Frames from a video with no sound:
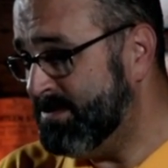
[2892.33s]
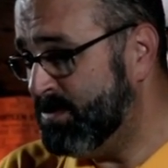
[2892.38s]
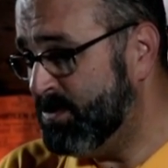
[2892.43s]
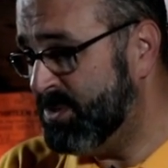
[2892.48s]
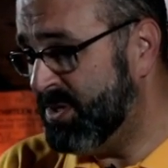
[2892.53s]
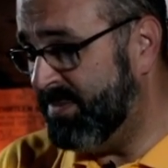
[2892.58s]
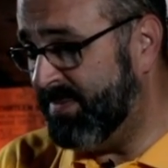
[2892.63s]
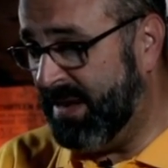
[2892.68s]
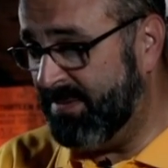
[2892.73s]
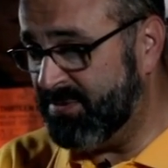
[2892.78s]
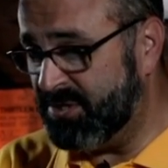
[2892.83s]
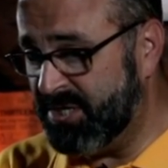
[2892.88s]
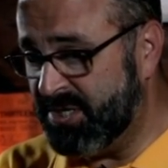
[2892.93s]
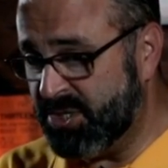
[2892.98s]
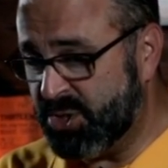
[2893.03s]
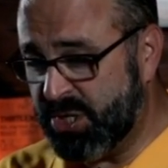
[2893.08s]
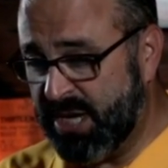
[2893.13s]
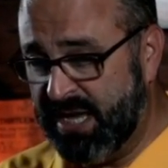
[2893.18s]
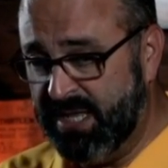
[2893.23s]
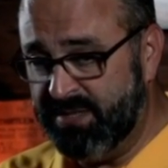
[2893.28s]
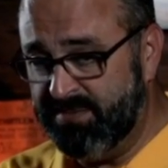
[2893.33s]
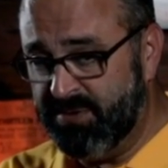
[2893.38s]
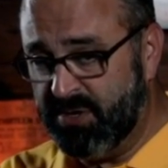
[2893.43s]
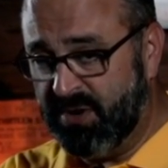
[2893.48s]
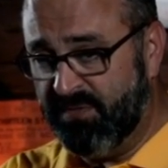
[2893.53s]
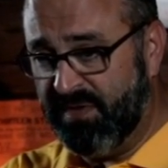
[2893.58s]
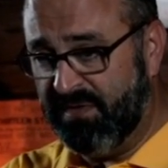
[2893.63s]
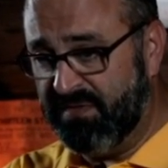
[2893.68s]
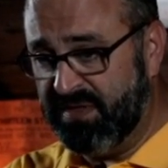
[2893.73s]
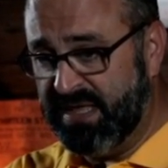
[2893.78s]
in the book
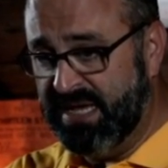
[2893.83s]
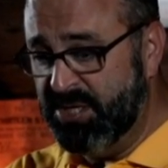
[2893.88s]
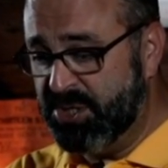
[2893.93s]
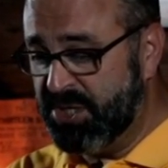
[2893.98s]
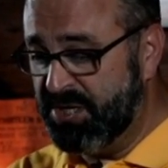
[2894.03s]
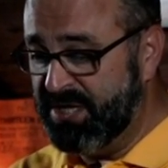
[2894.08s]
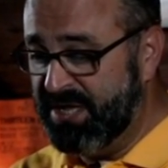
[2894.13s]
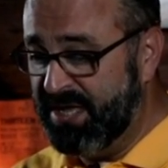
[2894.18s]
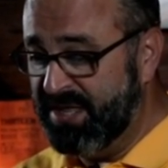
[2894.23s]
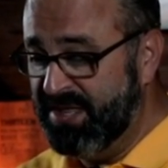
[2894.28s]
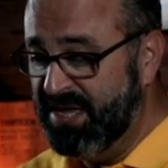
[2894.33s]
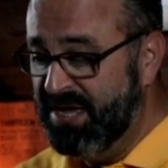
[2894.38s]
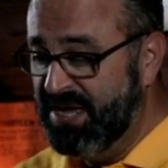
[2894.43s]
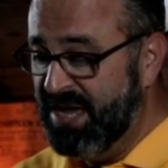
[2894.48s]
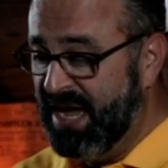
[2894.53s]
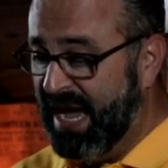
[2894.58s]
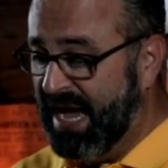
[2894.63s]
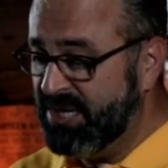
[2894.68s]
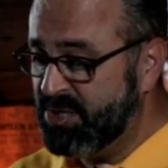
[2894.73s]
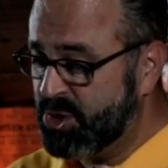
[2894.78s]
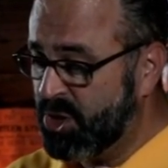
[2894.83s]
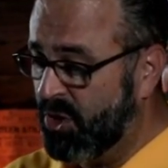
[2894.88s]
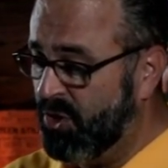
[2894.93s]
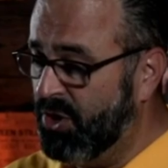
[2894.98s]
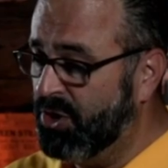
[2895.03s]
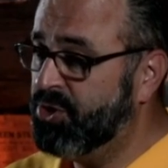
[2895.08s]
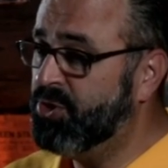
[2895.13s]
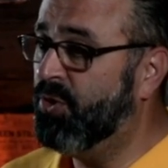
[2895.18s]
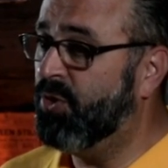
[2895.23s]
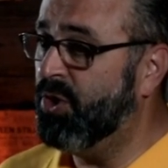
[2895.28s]
of Revelation that I saw
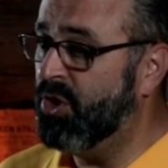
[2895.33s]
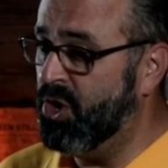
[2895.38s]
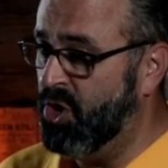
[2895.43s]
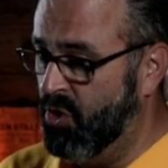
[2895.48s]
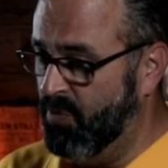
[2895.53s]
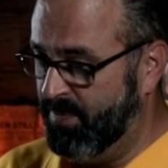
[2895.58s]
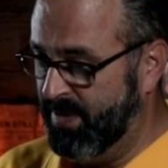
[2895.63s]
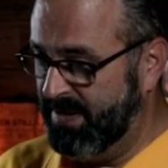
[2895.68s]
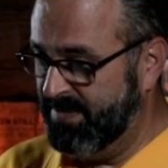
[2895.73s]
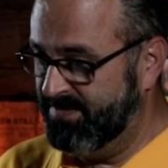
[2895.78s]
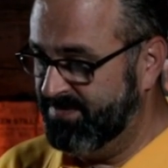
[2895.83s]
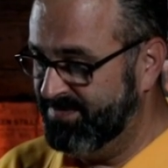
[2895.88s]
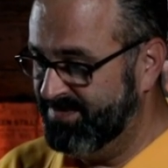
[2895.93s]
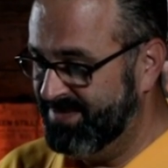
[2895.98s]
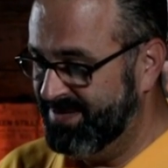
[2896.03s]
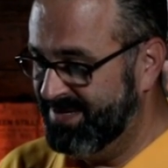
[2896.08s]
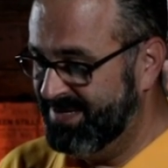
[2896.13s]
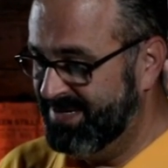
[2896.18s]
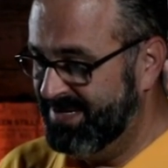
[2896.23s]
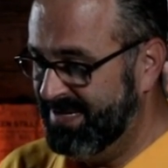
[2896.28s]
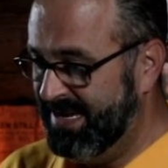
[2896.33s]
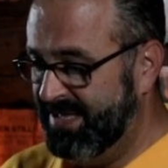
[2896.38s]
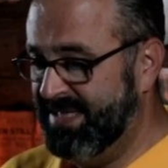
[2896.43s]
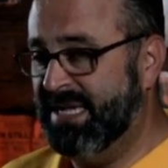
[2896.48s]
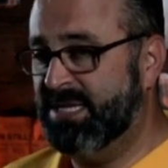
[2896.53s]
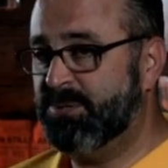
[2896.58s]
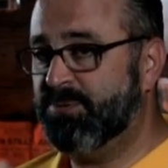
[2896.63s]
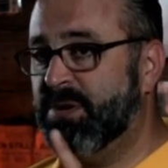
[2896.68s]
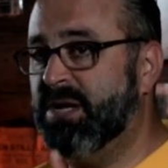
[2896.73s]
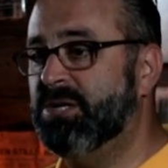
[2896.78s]
a door open. And
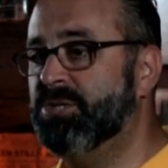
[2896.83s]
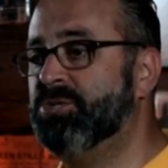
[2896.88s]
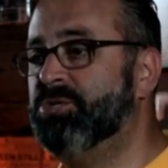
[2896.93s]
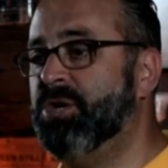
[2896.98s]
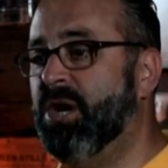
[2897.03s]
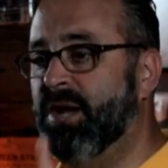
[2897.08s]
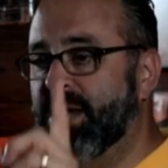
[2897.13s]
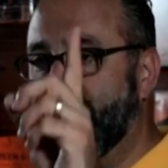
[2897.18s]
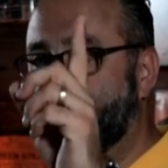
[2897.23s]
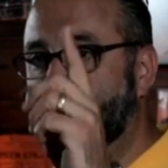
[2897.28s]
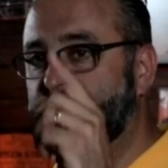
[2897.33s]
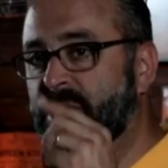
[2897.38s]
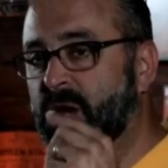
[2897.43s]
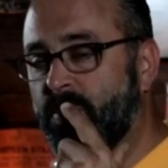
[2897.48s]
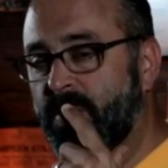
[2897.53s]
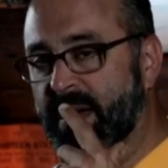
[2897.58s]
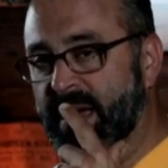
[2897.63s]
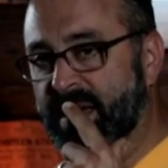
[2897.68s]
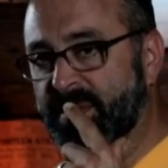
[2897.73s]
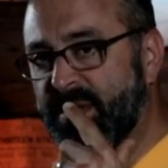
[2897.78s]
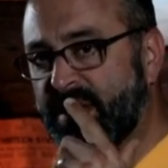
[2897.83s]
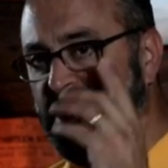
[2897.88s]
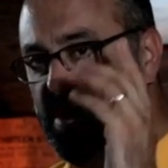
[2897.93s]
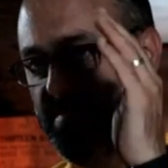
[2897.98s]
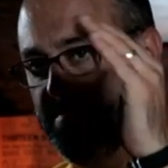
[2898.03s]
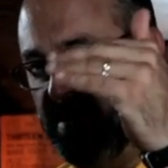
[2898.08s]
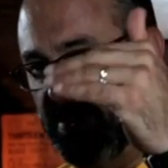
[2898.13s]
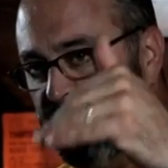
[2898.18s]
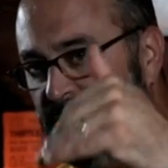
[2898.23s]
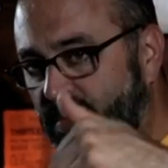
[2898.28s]
that's because John had to go up.
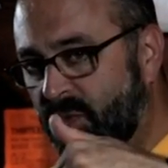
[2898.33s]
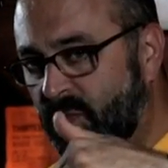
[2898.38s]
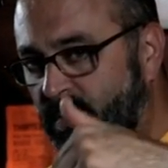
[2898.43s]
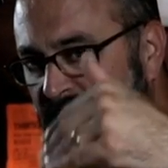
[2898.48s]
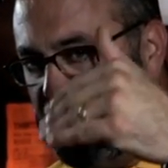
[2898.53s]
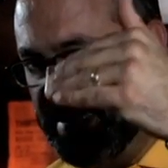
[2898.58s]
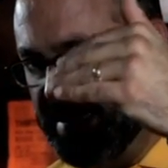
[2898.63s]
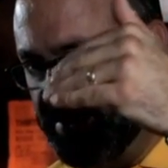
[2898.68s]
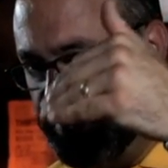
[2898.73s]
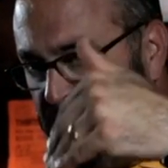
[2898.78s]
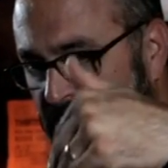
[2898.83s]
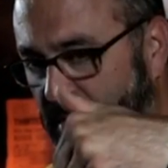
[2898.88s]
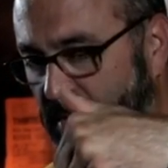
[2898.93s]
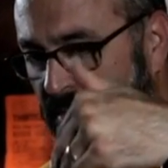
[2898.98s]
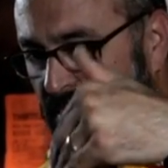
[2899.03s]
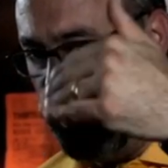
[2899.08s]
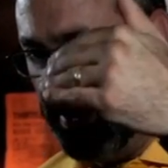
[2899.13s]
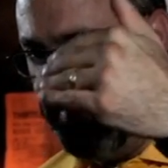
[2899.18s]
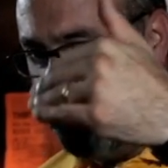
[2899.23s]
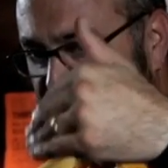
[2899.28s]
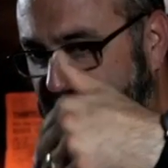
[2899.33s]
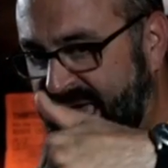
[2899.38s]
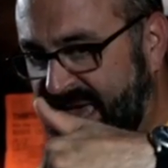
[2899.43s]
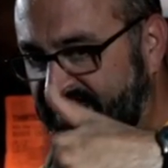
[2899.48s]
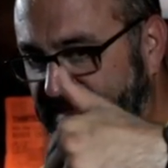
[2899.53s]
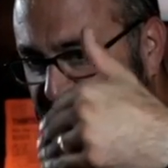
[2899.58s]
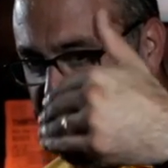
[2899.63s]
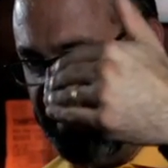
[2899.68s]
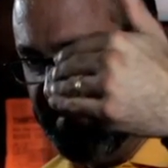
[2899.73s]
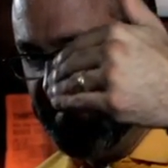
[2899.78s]
But the window of
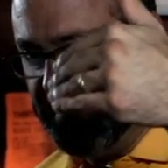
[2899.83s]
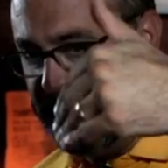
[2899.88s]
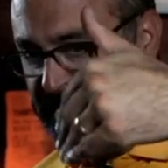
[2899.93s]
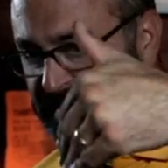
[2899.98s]
heaven.